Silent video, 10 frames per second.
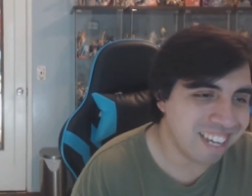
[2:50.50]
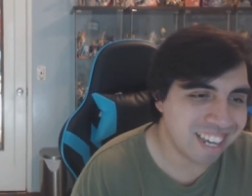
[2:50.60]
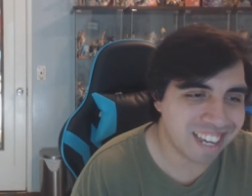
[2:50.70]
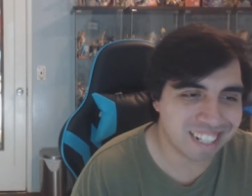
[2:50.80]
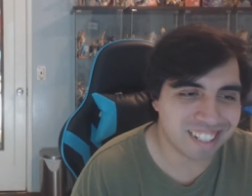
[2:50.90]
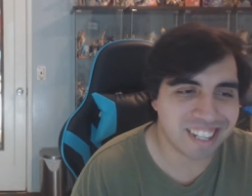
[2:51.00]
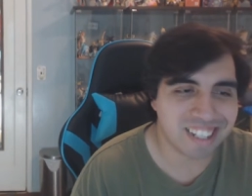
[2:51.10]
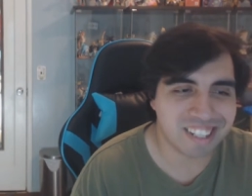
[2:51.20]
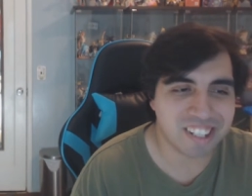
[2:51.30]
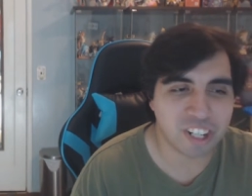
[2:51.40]
and said
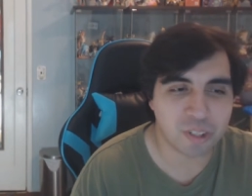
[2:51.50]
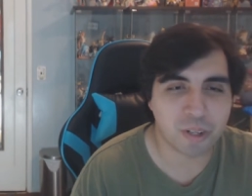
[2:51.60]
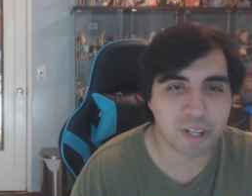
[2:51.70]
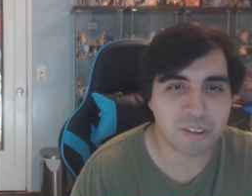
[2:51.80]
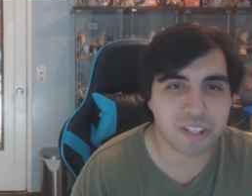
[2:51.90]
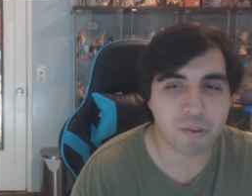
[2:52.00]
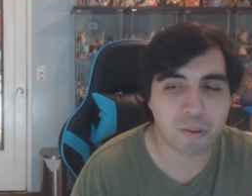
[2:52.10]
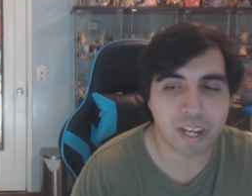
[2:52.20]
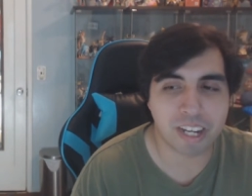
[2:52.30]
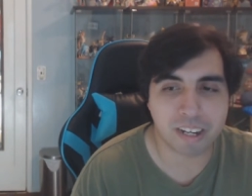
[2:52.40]
that she doesn't want to dress that
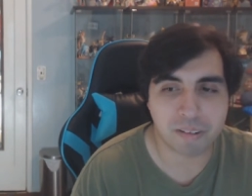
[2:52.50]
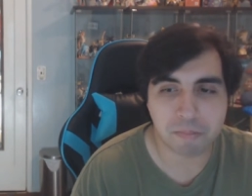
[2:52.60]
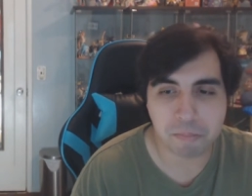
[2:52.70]
way again.